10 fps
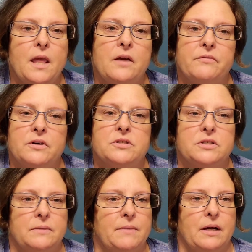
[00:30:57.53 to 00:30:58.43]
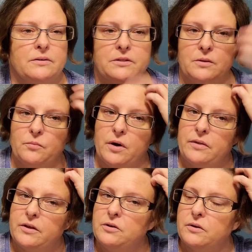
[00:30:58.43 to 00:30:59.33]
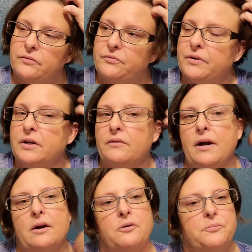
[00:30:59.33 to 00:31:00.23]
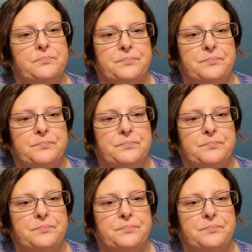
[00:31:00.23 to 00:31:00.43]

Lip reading: if there's somehow some way that you can figure out